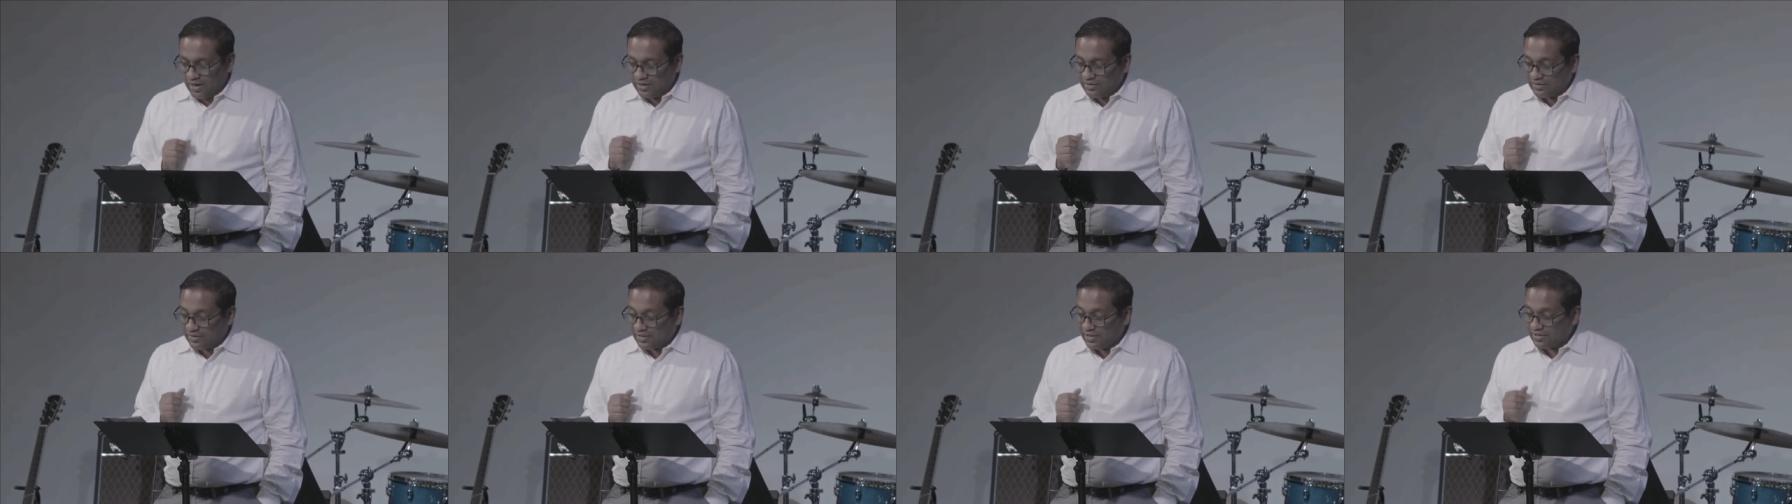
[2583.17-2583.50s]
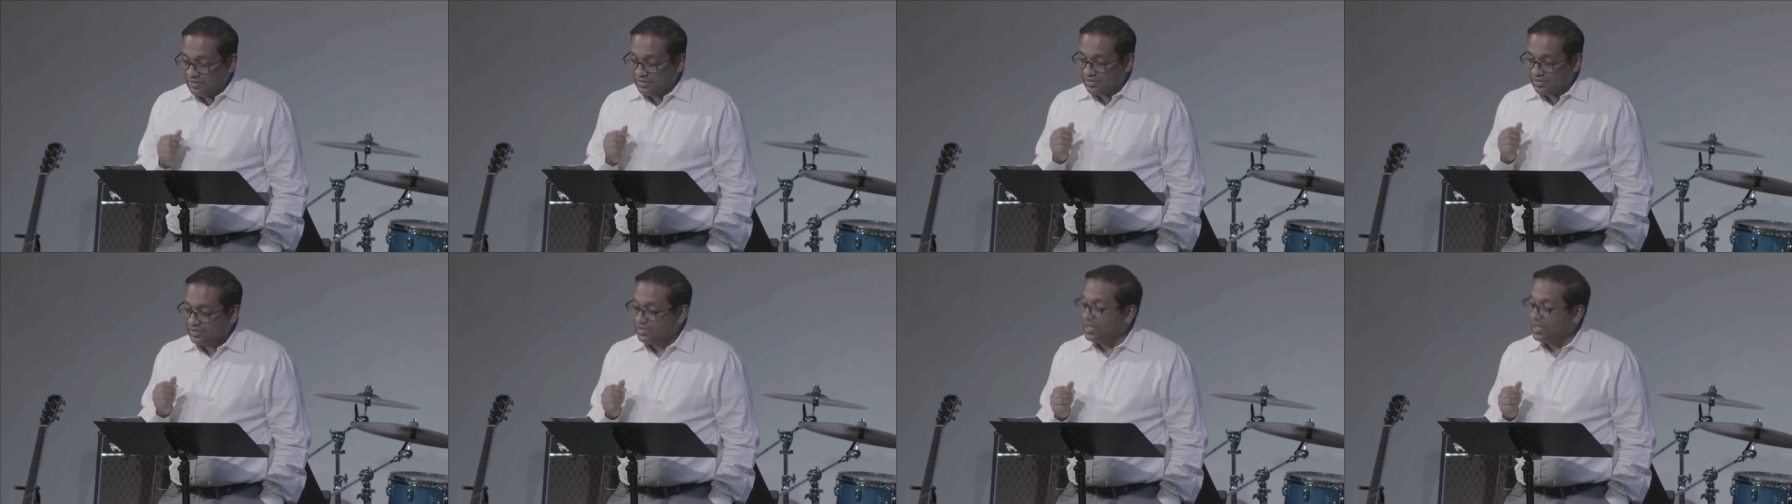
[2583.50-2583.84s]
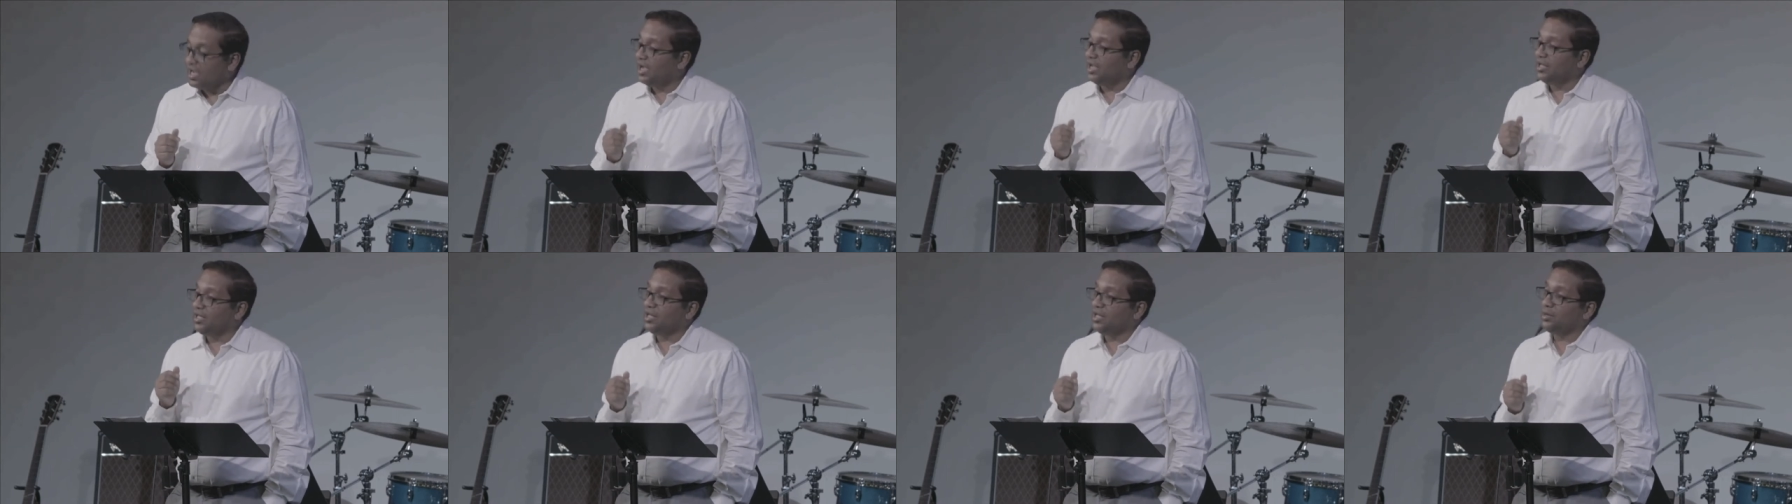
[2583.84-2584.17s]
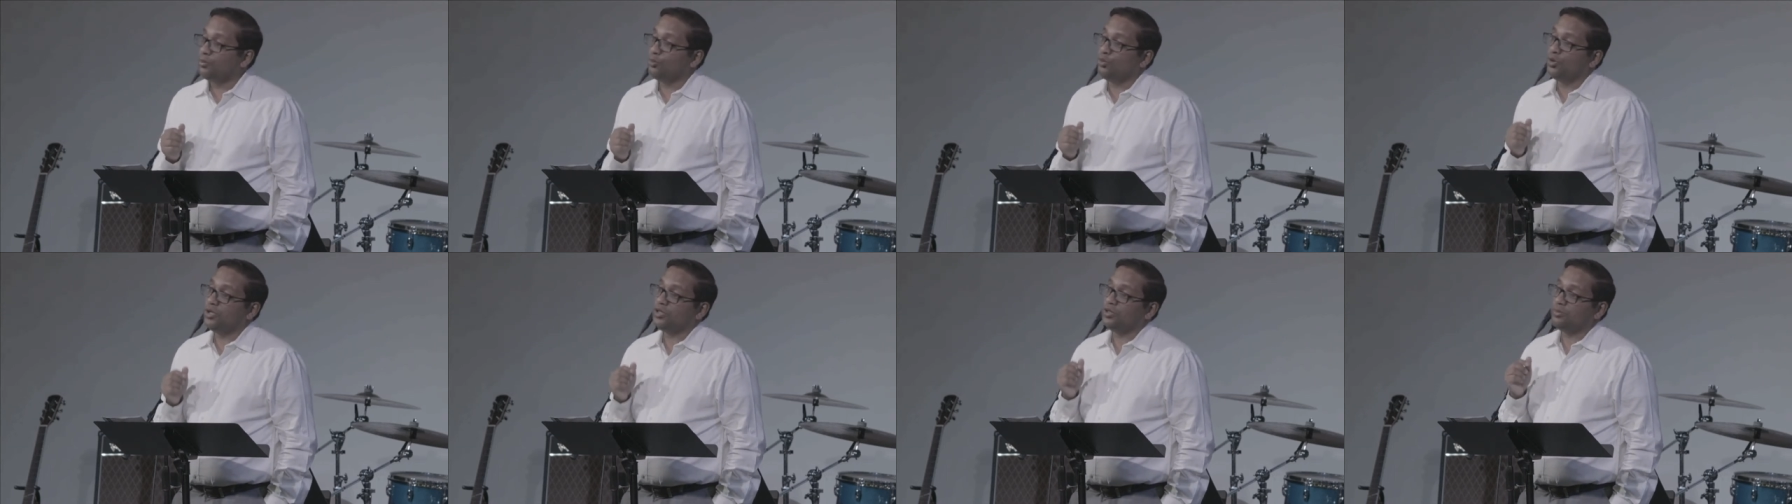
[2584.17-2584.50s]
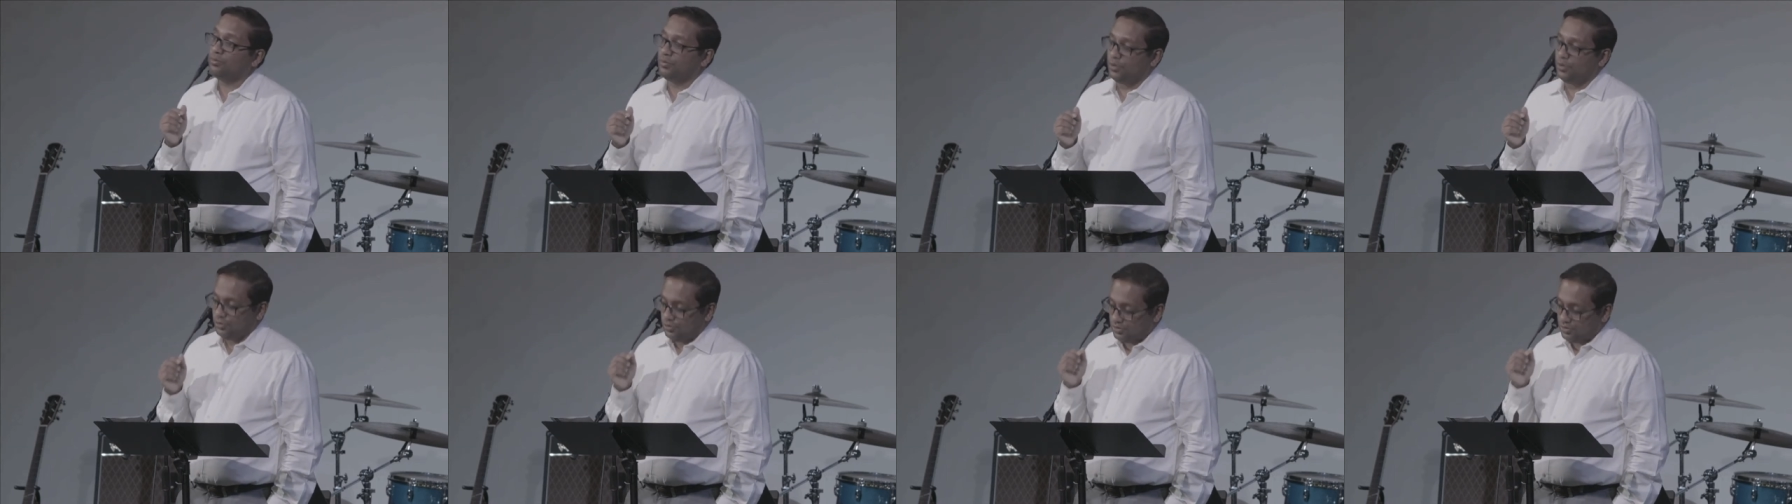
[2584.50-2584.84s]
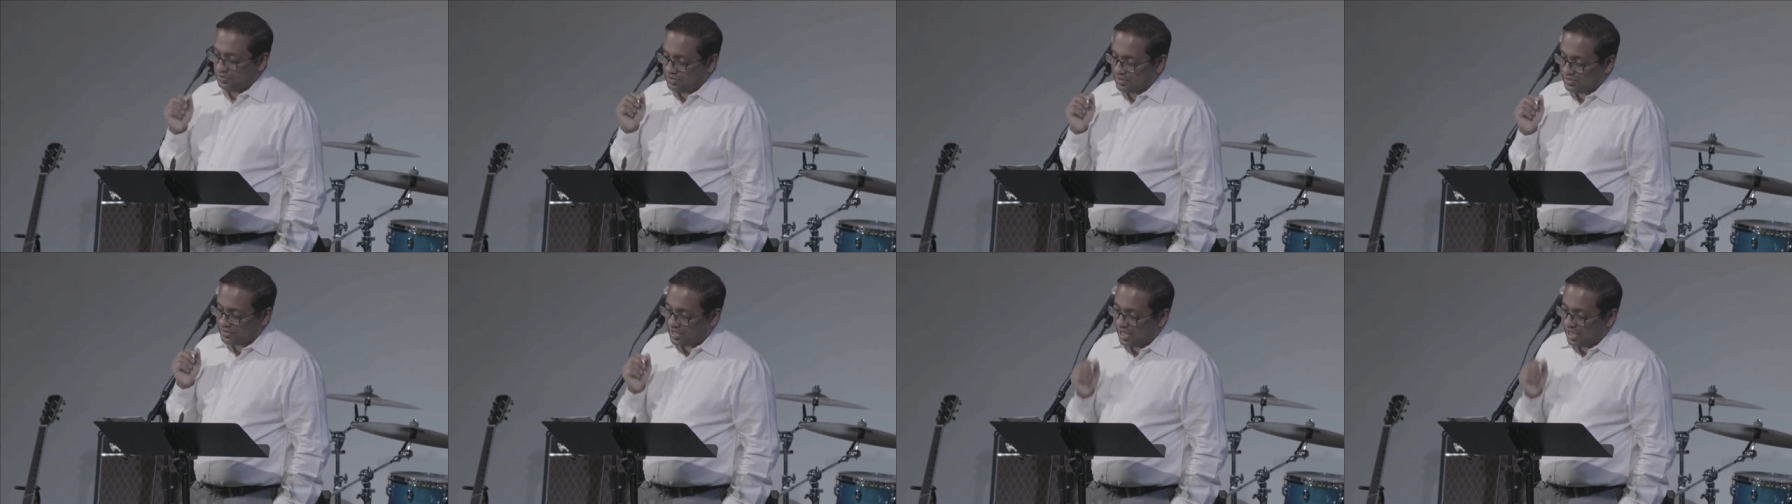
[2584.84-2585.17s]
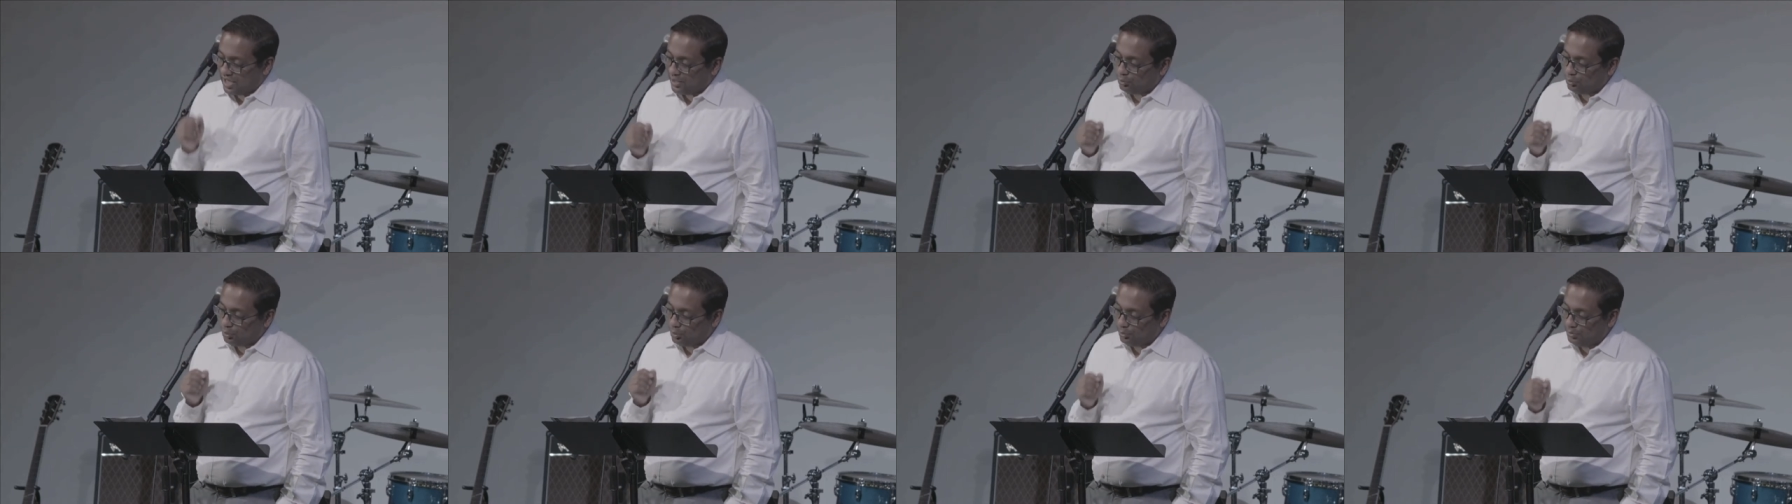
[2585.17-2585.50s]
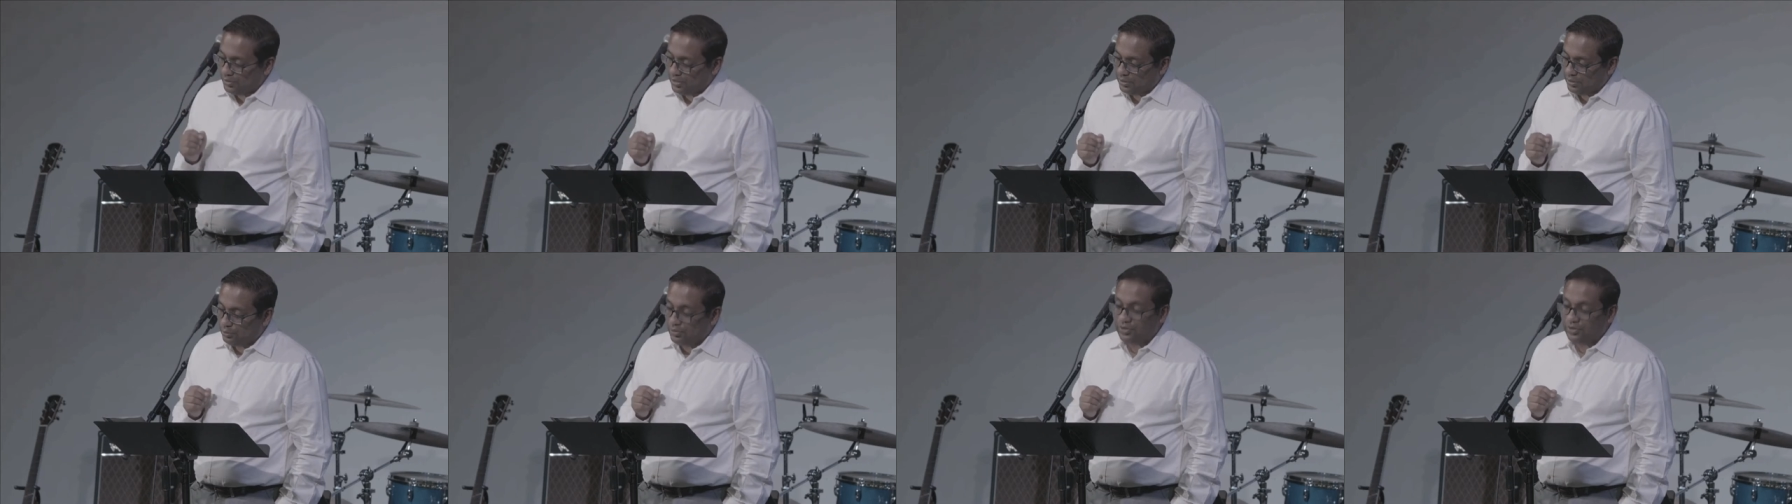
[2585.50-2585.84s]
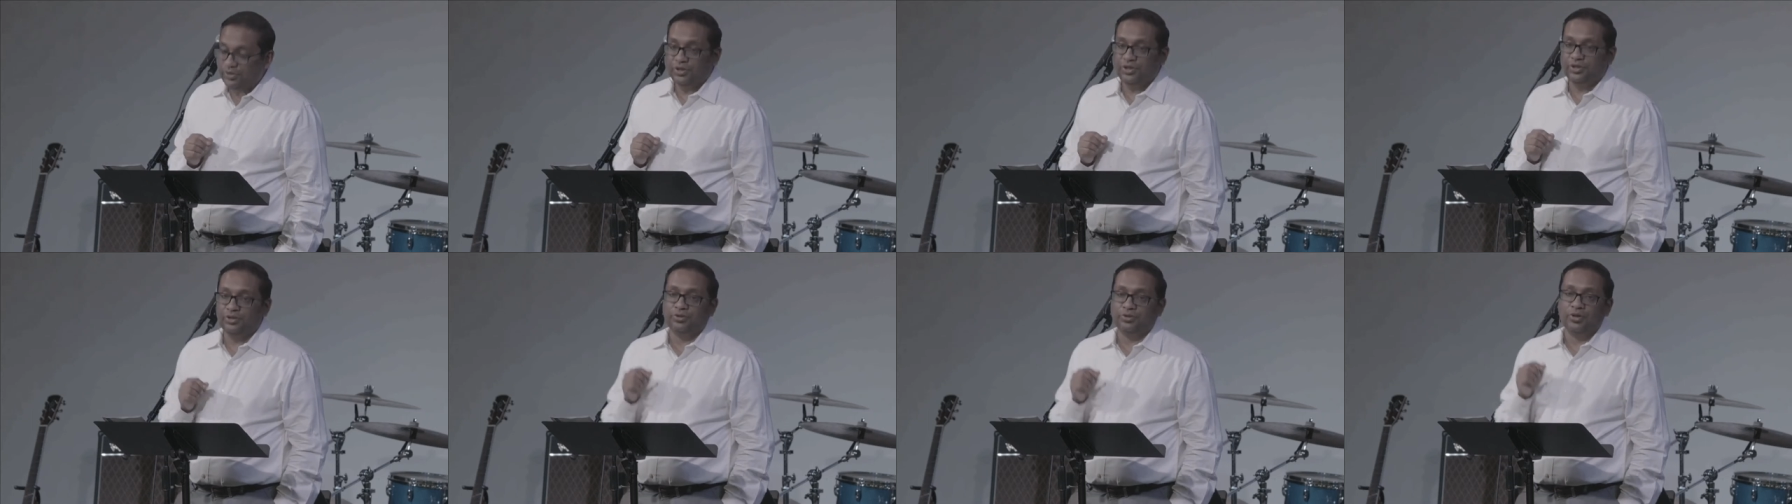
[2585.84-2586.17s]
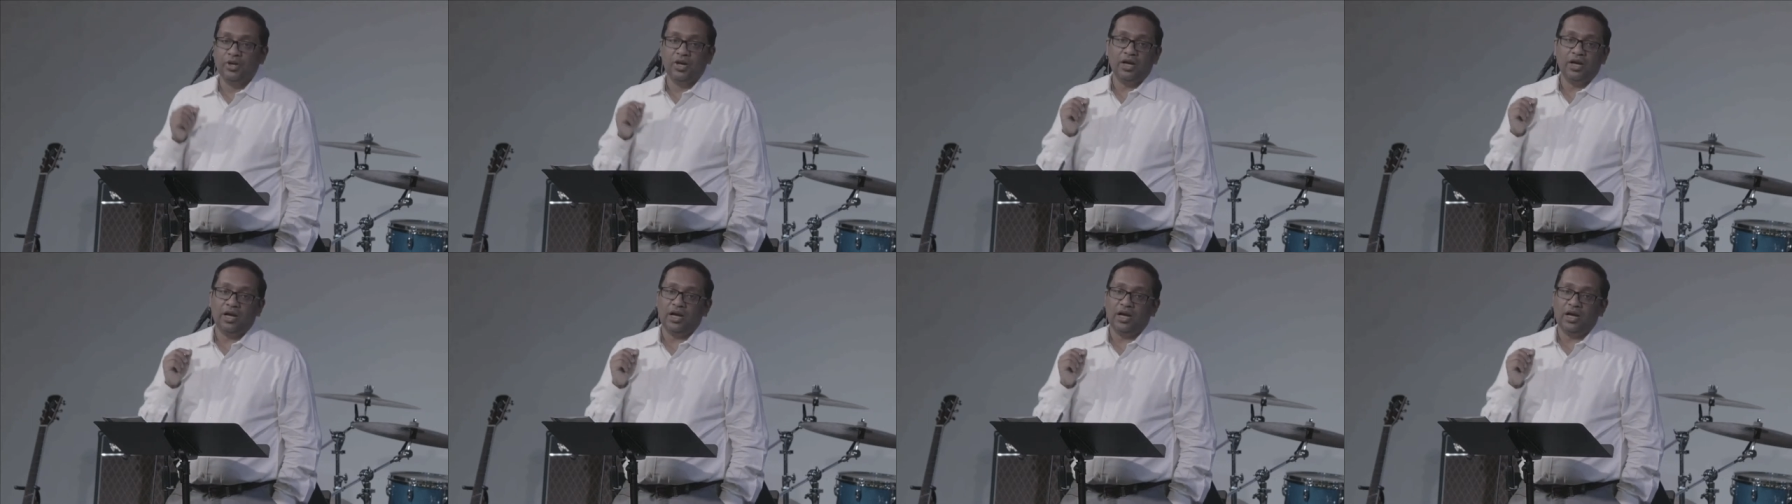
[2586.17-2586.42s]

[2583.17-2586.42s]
Just as I am with Moses, I will be with you.